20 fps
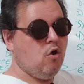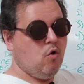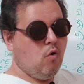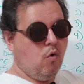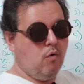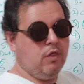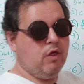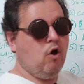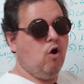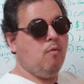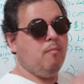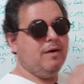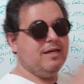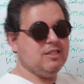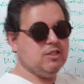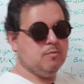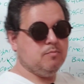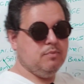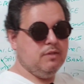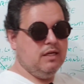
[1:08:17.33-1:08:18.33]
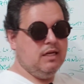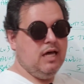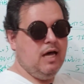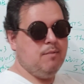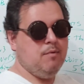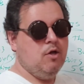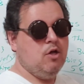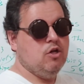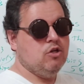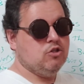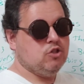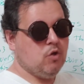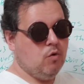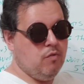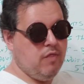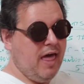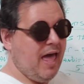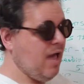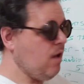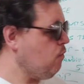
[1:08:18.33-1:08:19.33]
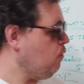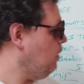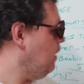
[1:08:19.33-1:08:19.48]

or they all might split up. So that